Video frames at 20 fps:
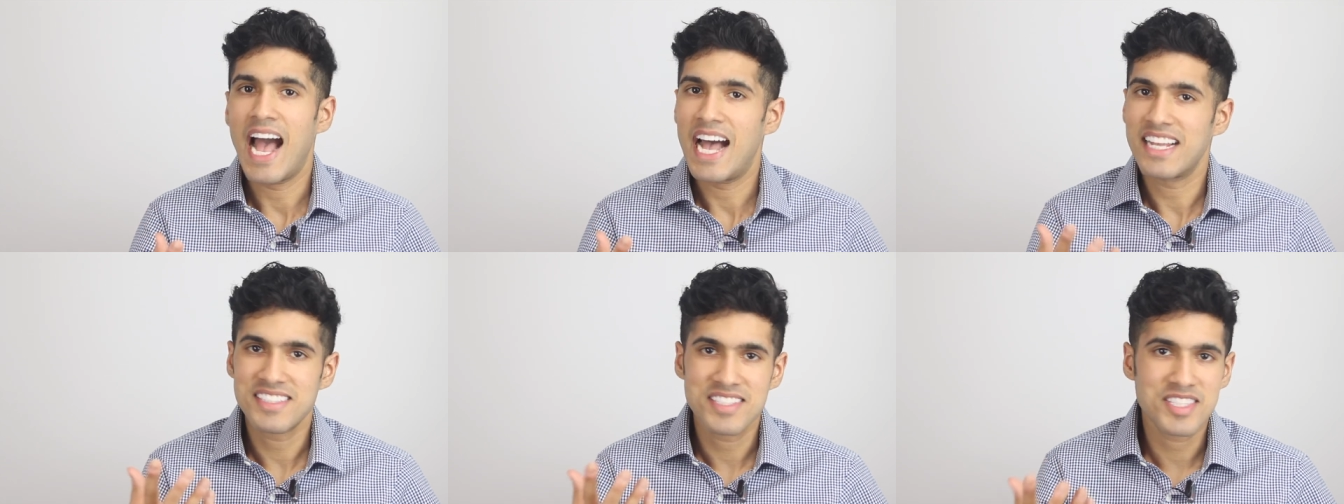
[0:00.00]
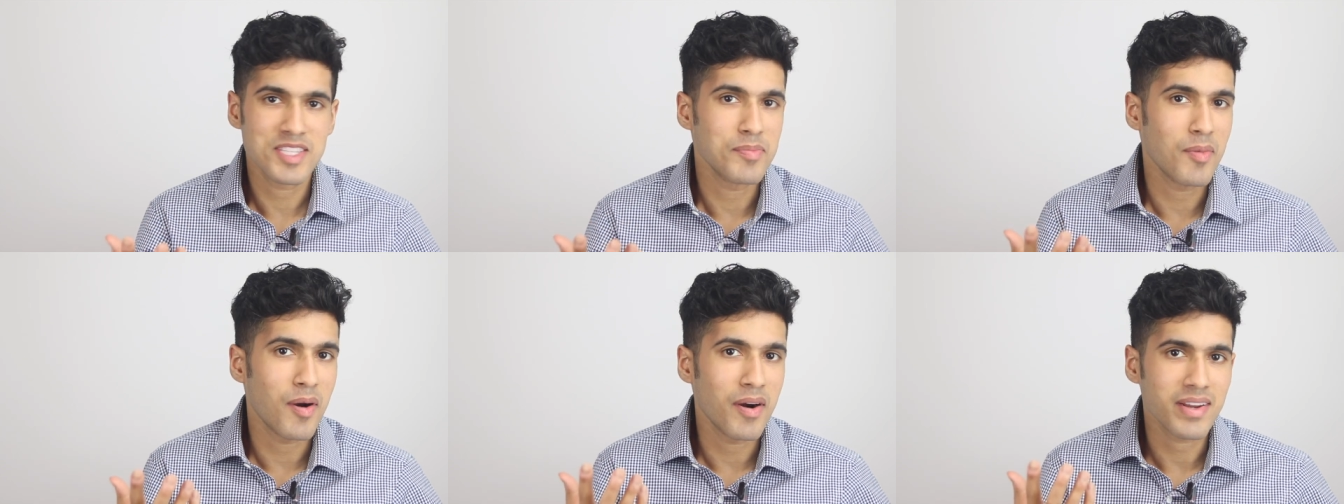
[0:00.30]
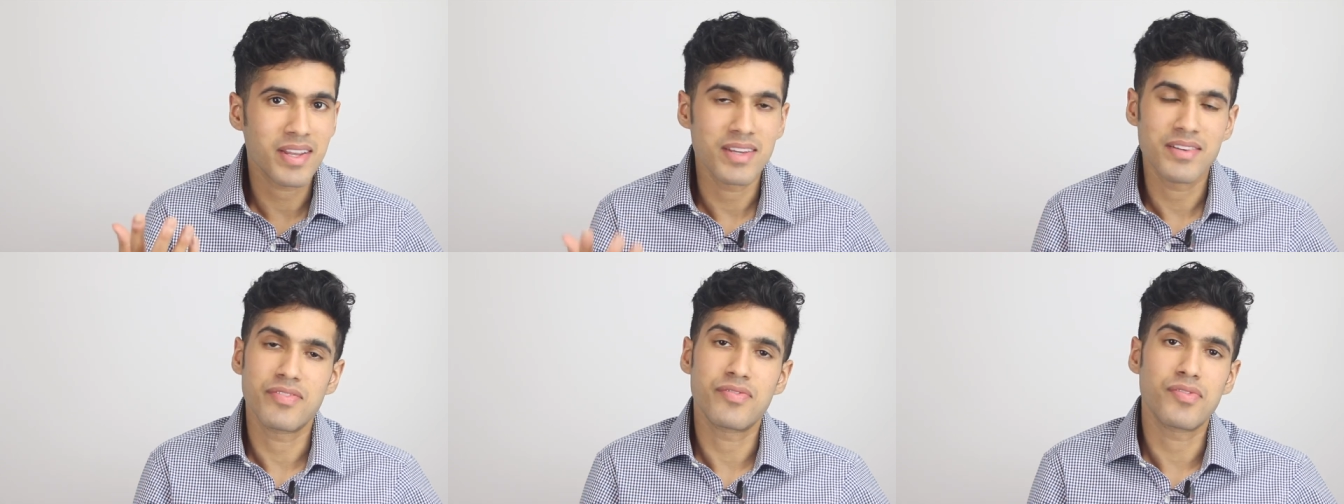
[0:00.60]
Hasn't the
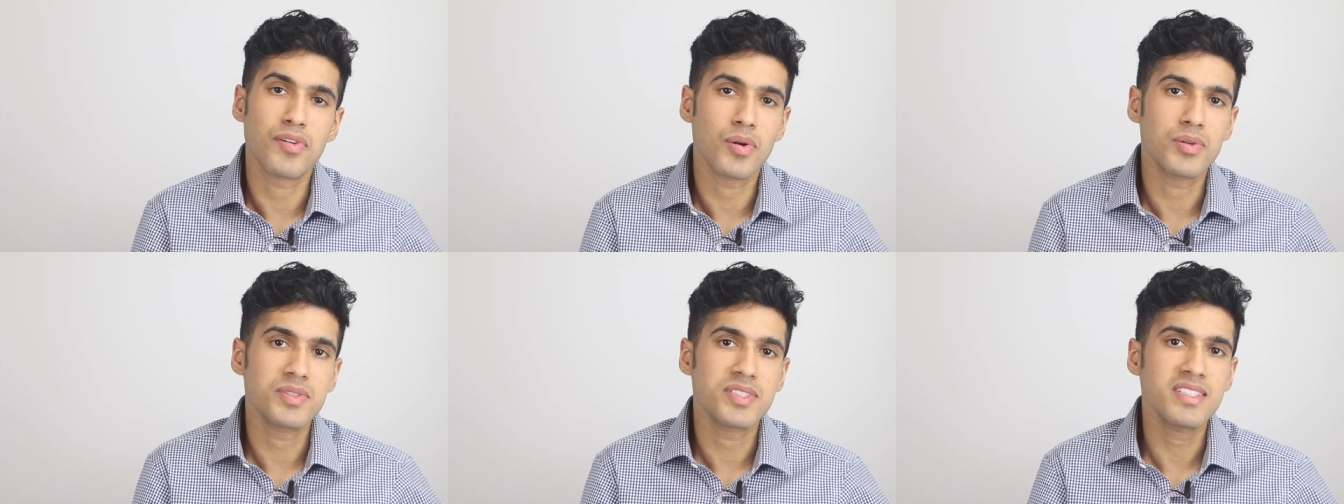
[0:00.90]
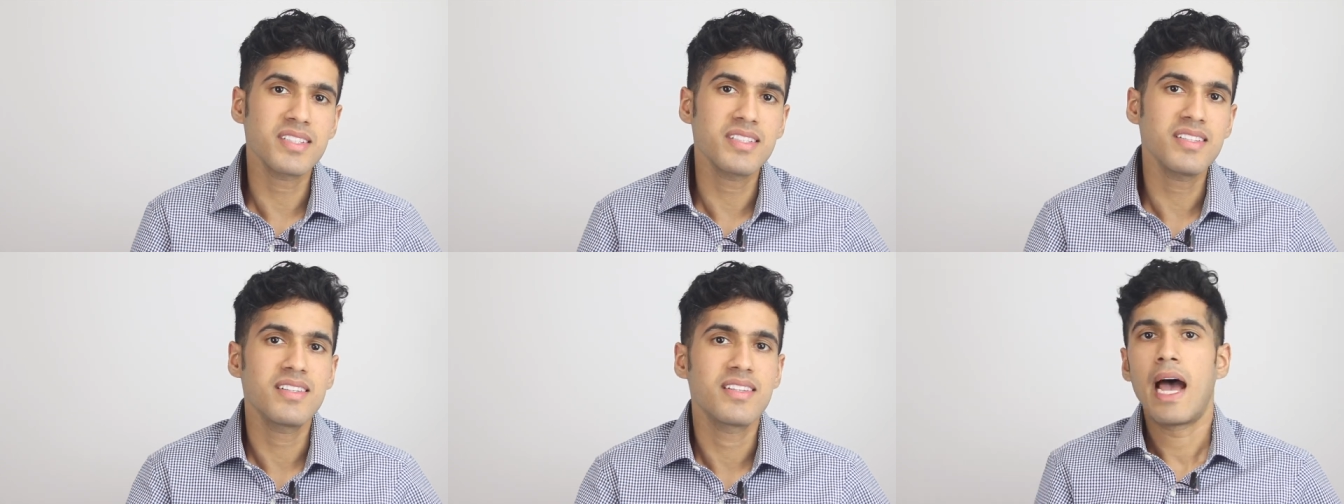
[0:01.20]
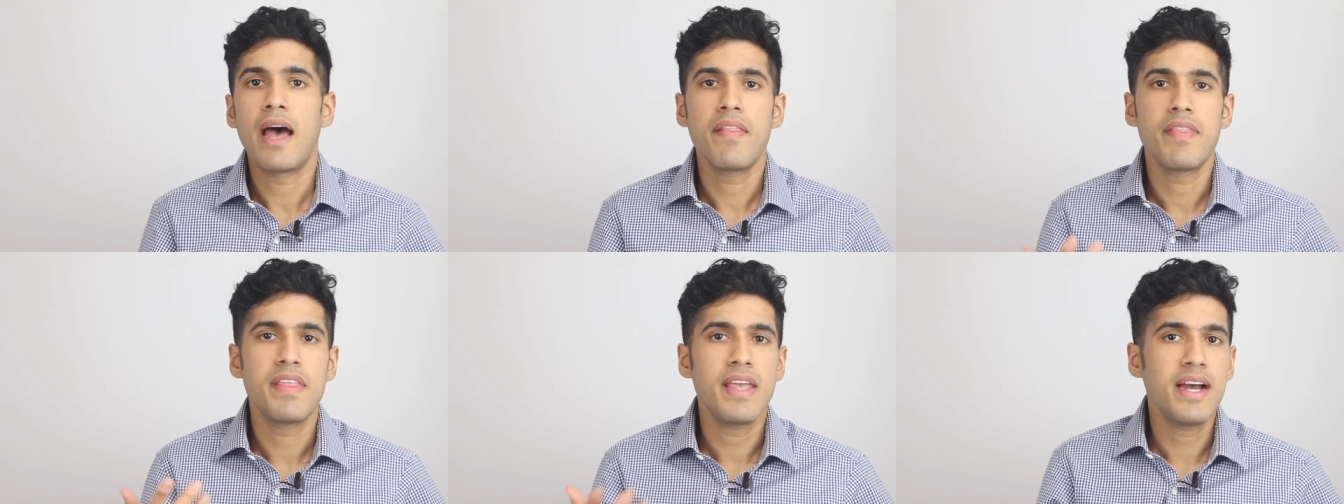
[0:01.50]
market frozen?
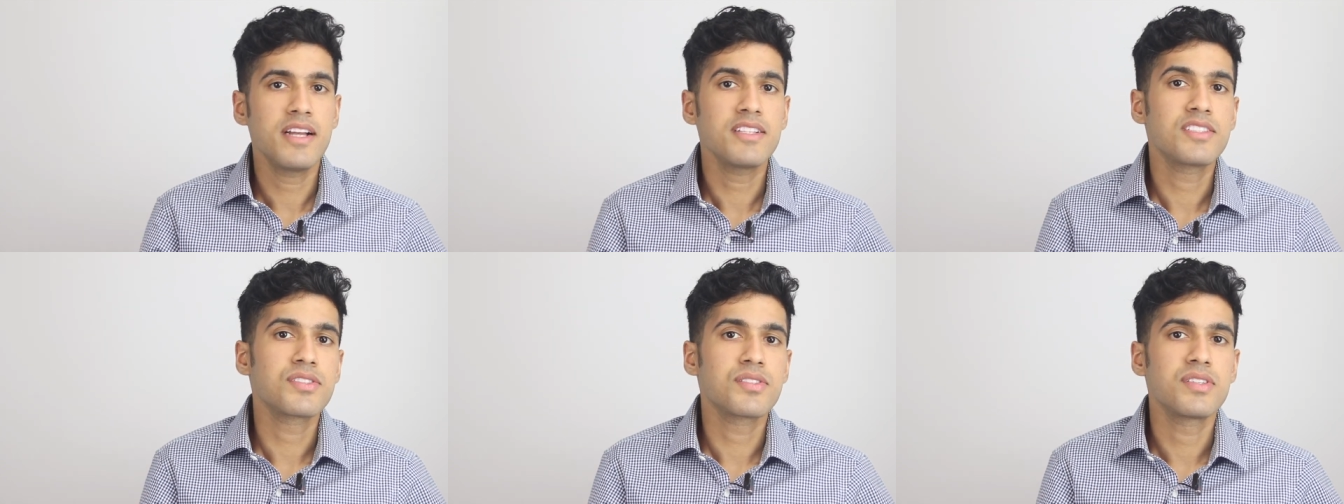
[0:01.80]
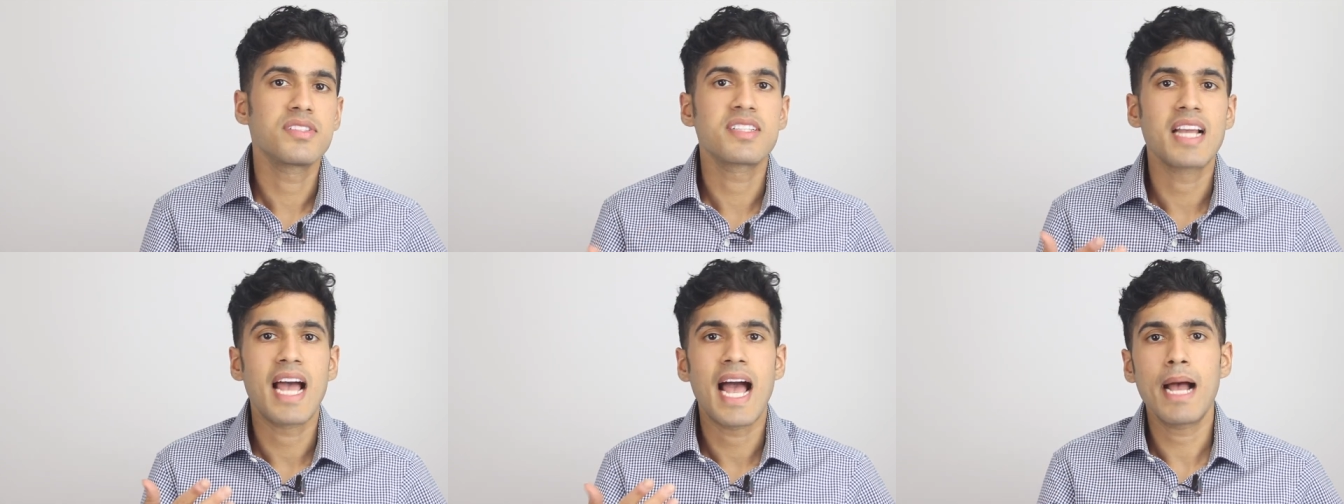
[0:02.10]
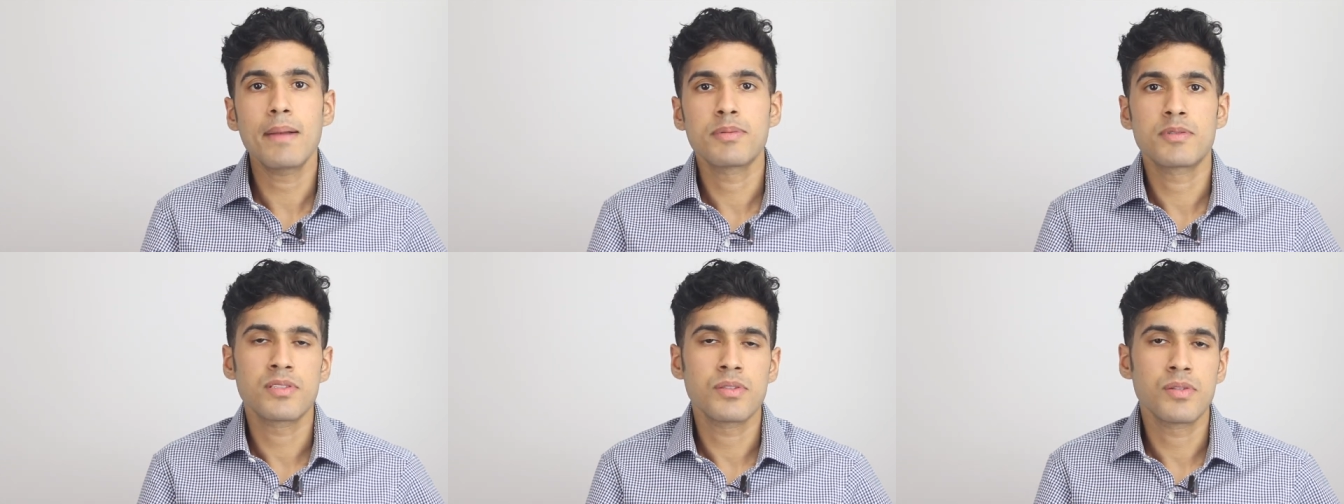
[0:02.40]
And the answer is
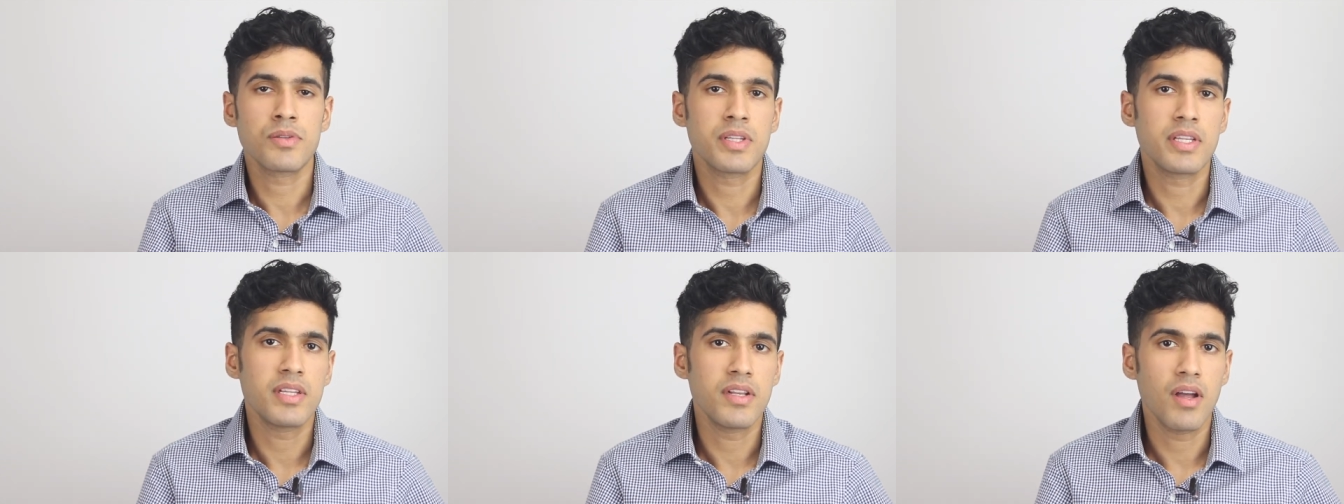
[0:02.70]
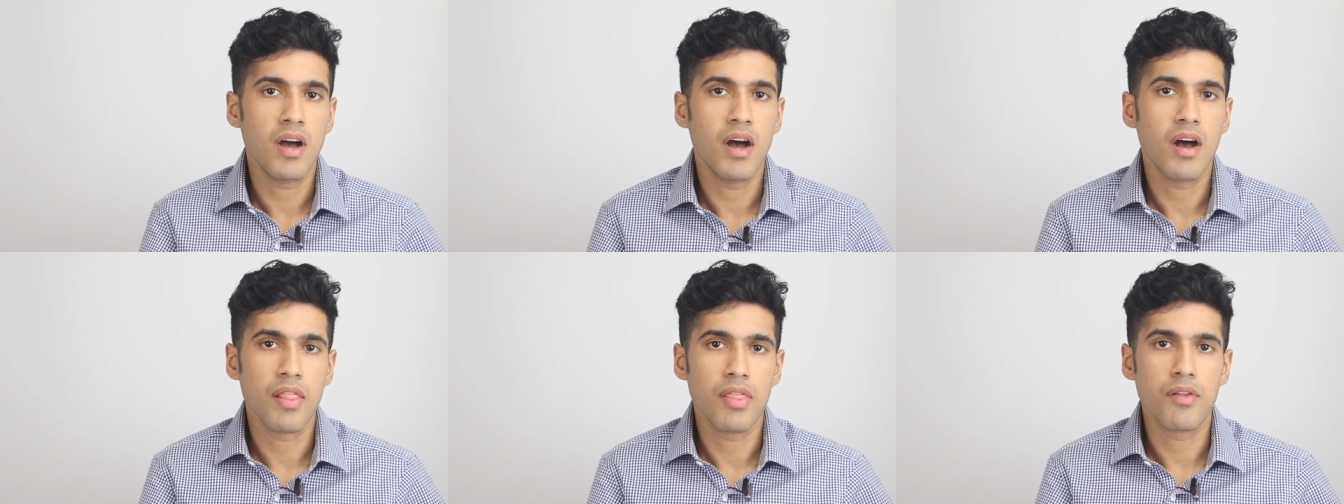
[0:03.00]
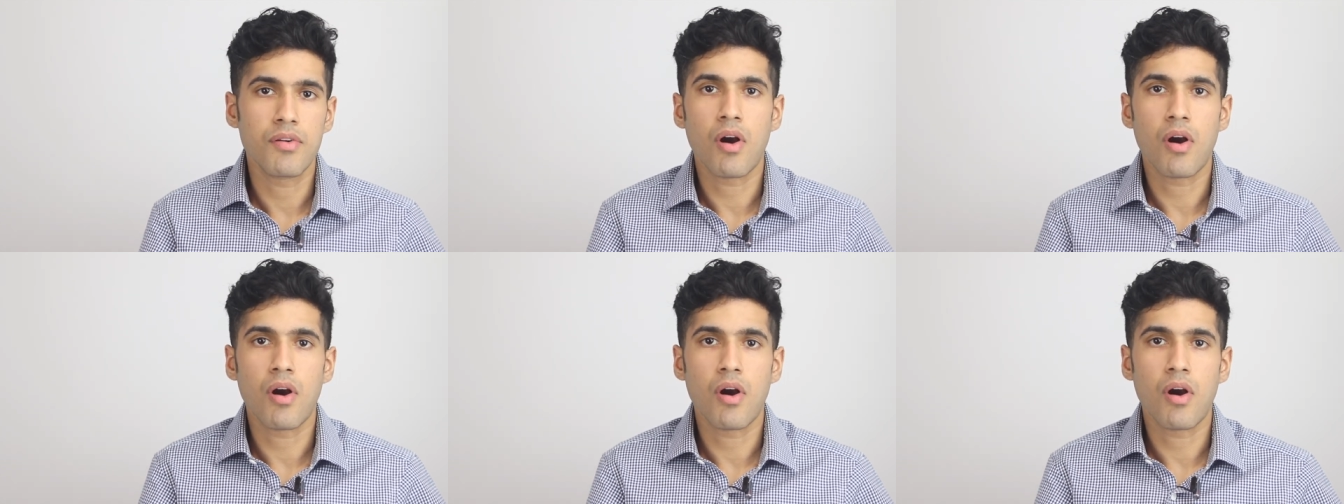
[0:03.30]
absolutely not.